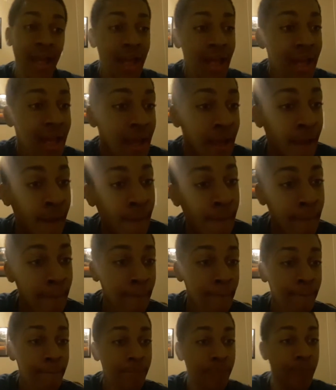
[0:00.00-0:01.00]
And
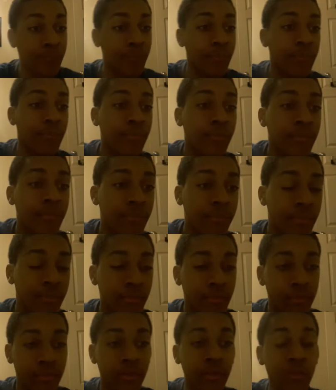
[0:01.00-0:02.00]

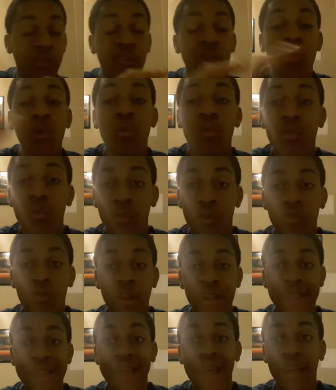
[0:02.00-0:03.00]
this dude was
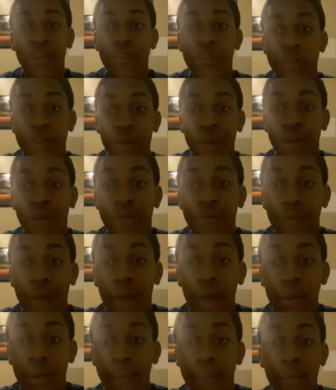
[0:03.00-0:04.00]
crazy. He actually started
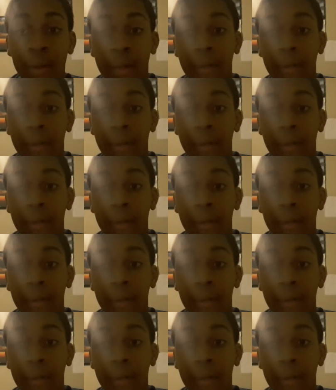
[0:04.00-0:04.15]
firing,